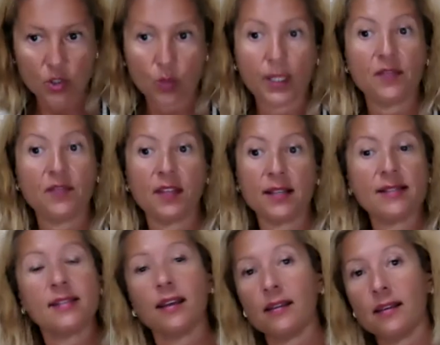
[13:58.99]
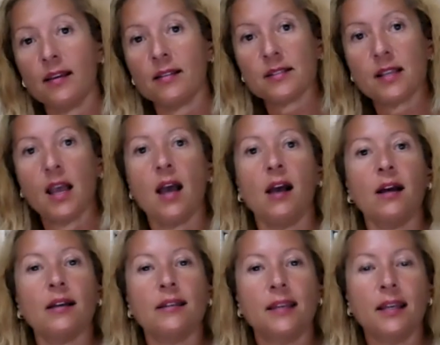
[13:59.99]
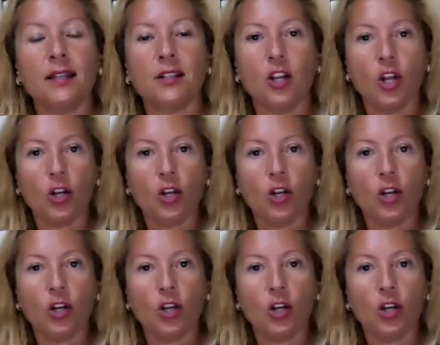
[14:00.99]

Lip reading: But if they say yes, again,